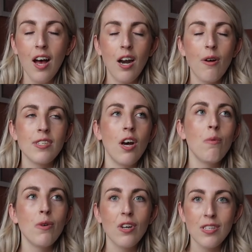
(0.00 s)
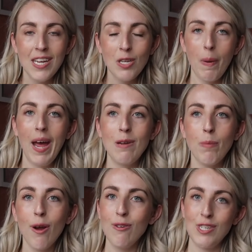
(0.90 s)
And I was like, oh my god, so I ended up paying
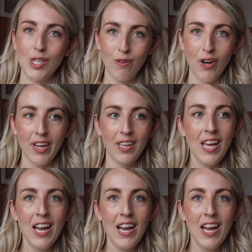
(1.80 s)
postage for like